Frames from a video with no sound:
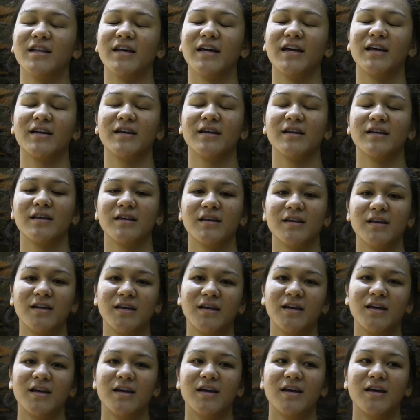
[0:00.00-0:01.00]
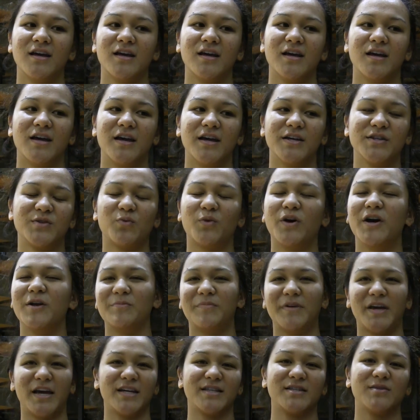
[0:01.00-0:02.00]
Like it's one
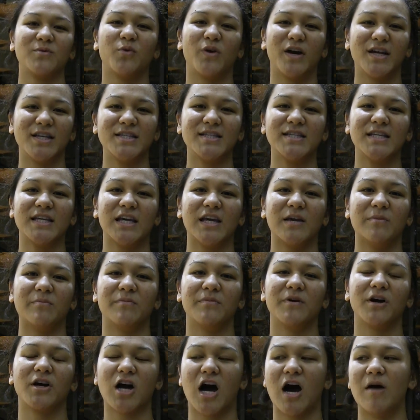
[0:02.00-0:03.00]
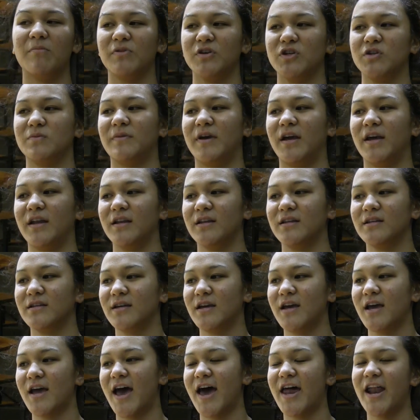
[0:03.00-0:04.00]
big one team accomplishment,
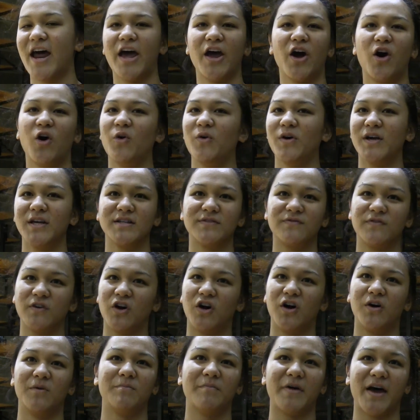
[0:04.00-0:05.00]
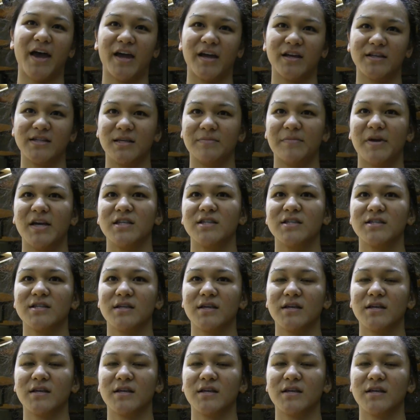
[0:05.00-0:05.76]
and I always feel my teammates